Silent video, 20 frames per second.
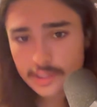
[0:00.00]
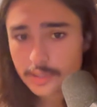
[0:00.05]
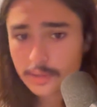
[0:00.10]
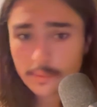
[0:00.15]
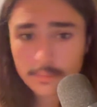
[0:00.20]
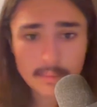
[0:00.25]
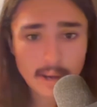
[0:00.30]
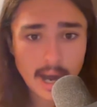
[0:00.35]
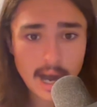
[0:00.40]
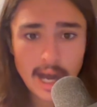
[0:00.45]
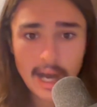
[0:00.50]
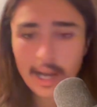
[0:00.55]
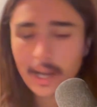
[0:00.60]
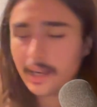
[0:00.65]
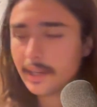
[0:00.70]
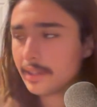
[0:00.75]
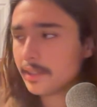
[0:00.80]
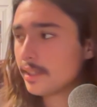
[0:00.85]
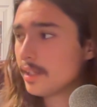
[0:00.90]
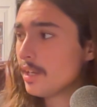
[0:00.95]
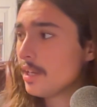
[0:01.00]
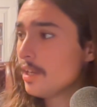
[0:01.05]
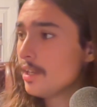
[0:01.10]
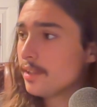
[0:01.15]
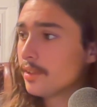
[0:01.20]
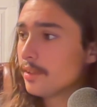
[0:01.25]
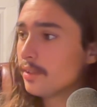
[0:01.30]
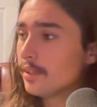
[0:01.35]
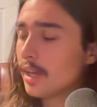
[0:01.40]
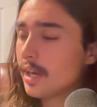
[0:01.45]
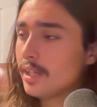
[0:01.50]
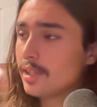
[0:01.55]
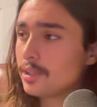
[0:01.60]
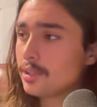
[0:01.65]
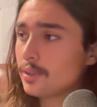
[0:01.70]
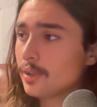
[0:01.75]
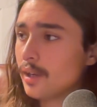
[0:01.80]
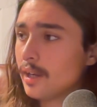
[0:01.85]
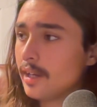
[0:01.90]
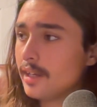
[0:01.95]
your mind. You're not
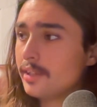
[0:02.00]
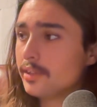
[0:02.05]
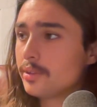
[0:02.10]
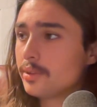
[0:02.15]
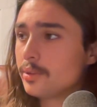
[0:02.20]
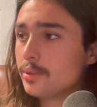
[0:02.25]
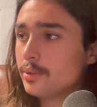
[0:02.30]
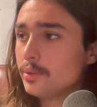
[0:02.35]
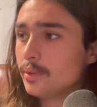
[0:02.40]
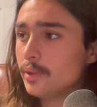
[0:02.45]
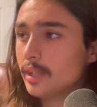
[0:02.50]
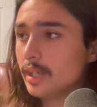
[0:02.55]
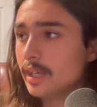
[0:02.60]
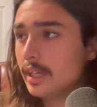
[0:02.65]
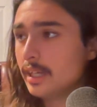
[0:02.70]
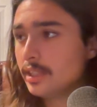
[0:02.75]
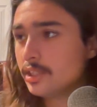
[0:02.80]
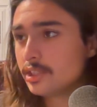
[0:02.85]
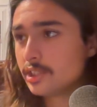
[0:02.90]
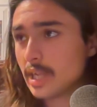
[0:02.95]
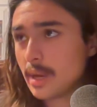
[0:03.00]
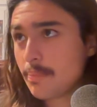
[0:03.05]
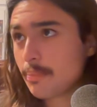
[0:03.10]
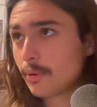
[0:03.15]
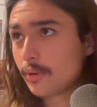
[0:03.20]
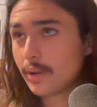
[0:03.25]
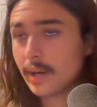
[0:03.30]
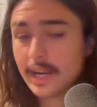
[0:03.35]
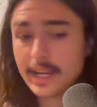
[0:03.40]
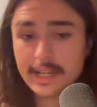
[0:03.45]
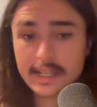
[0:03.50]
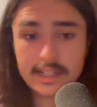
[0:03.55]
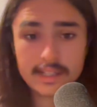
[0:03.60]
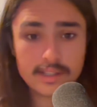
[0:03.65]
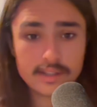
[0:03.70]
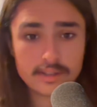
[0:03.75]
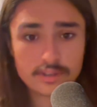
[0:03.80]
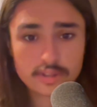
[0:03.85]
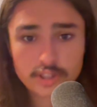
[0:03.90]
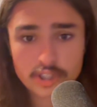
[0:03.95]
trying to separate
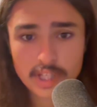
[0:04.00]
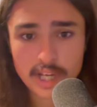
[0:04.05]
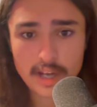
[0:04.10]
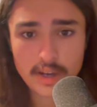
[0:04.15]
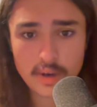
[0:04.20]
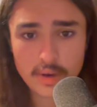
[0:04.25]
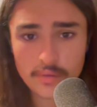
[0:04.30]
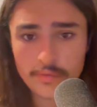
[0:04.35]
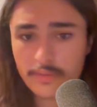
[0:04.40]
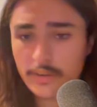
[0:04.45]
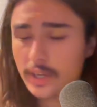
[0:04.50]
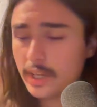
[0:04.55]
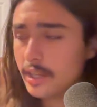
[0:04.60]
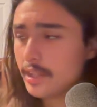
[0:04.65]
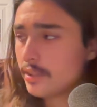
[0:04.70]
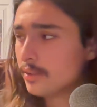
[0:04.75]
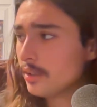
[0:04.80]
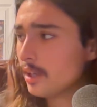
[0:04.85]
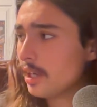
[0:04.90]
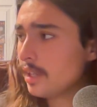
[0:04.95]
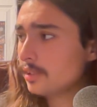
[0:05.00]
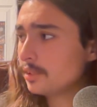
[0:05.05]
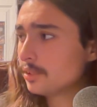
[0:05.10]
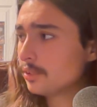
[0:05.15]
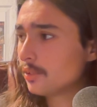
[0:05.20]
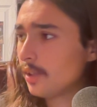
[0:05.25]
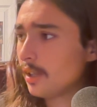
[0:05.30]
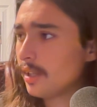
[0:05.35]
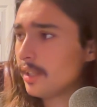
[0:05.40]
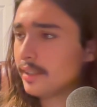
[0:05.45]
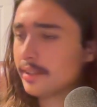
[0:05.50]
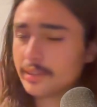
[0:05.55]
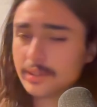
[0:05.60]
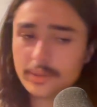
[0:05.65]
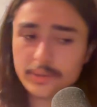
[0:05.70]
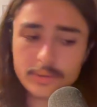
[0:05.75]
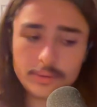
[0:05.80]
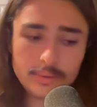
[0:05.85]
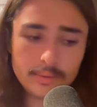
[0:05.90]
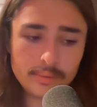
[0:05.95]
yourself. You're not trying
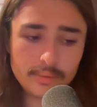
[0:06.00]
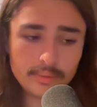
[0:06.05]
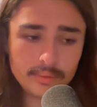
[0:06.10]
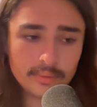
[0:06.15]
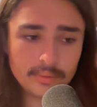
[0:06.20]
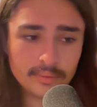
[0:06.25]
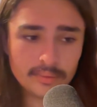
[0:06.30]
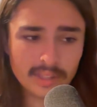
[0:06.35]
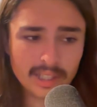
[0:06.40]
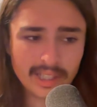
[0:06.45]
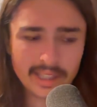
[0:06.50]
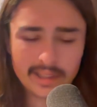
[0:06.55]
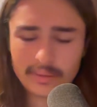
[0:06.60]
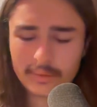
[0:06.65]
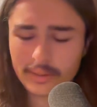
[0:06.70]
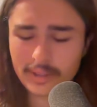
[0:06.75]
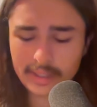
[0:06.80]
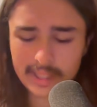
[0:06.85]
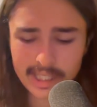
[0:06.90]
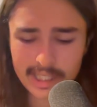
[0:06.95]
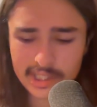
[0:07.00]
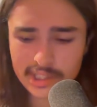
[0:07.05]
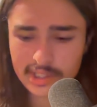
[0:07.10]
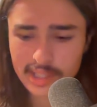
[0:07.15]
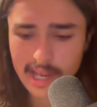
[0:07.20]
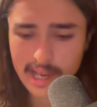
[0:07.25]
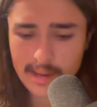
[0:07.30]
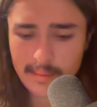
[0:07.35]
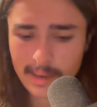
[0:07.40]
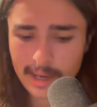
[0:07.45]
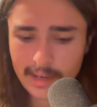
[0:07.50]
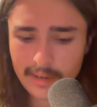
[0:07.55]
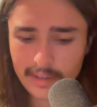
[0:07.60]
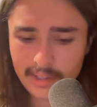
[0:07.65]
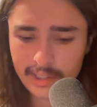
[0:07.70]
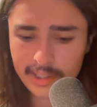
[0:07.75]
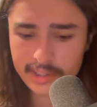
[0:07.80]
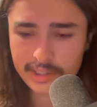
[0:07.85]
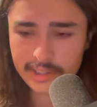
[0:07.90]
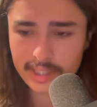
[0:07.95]
to, like that Sam
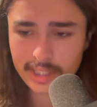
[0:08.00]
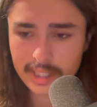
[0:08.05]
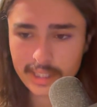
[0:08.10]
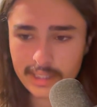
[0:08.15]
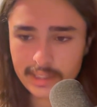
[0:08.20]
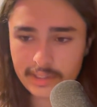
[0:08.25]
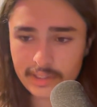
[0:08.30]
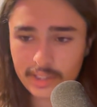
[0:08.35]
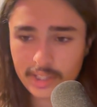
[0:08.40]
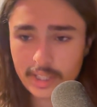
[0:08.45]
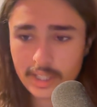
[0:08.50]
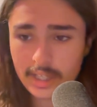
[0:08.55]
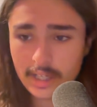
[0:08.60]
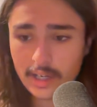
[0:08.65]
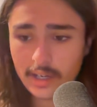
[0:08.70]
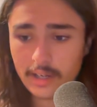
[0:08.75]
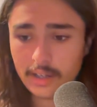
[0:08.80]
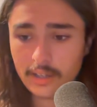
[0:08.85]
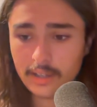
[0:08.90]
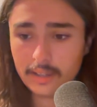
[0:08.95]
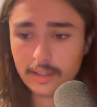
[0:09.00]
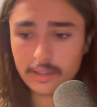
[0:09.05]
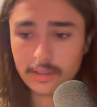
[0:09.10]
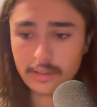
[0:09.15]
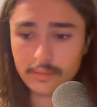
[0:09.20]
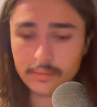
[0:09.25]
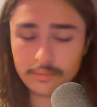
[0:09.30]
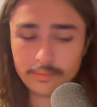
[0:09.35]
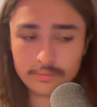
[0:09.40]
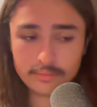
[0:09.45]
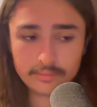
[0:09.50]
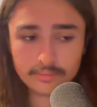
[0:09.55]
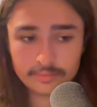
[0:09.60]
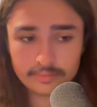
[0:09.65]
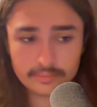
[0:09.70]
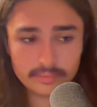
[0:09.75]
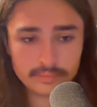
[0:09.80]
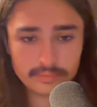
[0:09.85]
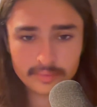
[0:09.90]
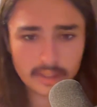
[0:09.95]
Harris says,
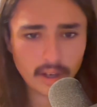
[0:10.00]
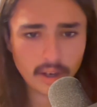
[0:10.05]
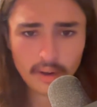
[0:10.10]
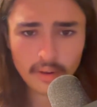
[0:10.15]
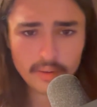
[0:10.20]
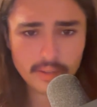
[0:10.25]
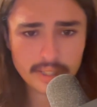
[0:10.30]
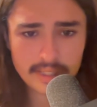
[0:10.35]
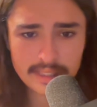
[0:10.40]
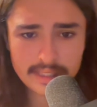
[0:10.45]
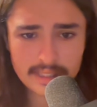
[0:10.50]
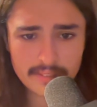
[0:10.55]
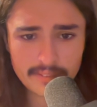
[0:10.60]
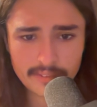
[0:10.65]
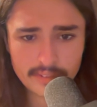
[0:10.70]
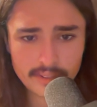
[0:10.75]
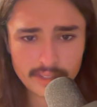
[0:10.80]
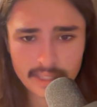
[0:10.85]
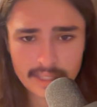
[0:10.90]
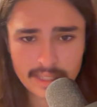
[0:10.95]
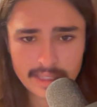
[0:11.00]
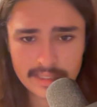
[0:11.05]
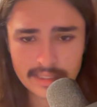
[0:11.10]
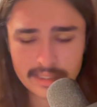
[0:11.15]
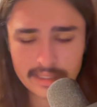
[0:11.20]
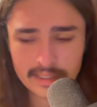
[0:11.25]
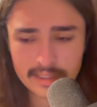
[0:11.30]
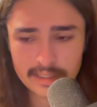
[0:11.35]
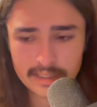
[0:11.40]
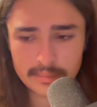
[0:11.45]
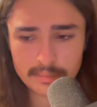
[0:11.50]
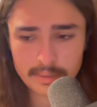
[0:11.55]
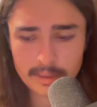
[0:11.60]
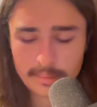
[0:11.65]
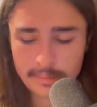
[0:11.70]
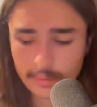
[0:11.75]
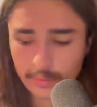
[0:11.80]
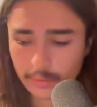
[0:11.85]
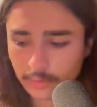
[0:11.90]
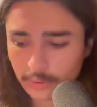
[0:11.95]
all these different things that these
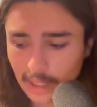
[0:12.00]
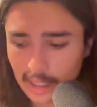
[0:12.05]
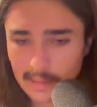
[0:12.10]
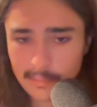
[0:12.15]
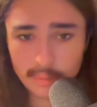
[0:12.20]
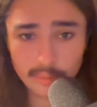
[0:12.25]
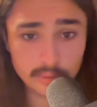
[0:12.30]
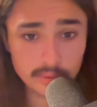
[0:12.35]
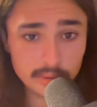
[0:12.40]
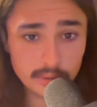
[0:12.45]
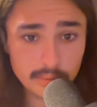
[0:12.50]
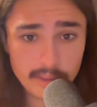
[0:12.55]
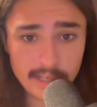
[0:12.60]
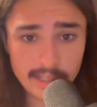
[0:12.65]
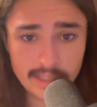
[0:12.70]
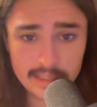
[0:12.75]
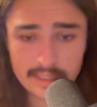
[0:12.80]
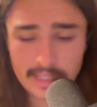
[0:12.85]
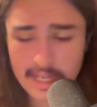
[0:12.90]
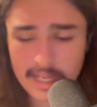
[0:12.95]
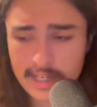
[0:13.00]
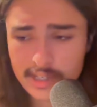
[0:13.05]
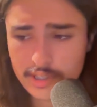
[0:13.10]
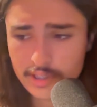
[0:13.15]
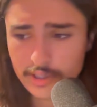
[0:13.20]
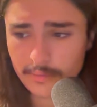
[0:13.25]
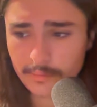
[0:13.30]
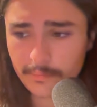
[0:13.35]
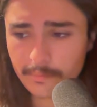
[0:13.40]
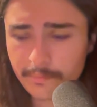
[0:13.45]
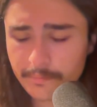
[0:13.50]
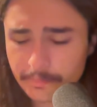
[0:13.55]
people label to meditation.